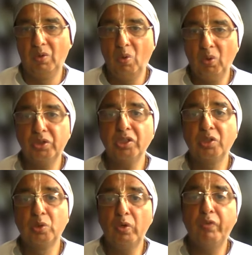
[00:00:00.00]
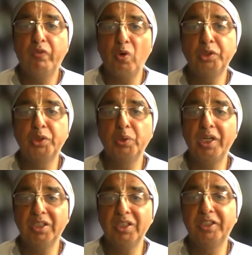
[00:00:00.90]
All such good
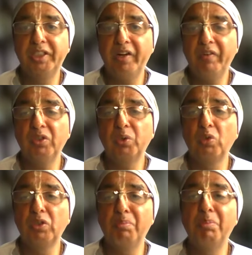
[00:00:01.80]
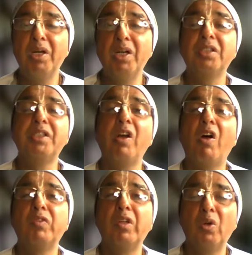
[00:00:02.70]
fortune is achieved through the mercy
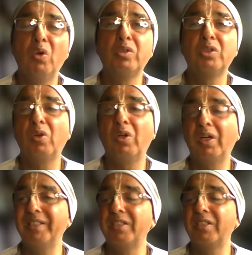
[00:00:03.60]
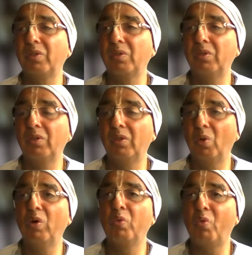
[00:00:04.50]
of the Lord. So unless the
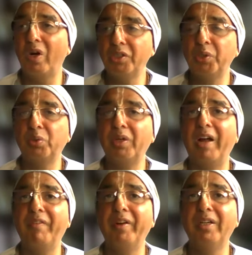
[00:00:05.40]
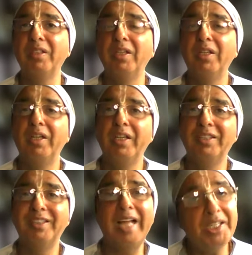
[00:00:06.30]
Lord wants you to have it, He
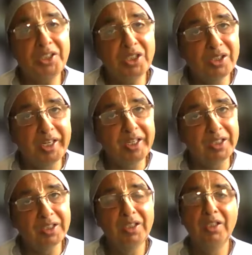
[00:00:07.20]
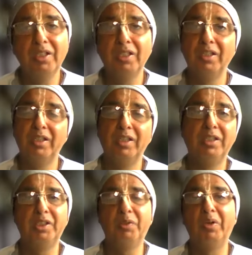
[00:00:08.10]
sanctions it,
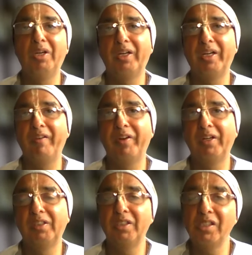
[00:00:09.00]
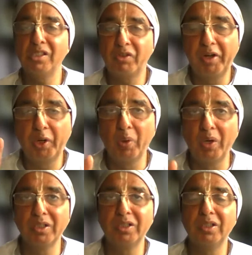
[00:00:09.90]
you will not have it. There's three
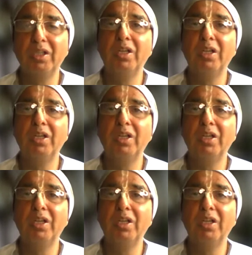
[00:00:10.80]
doers.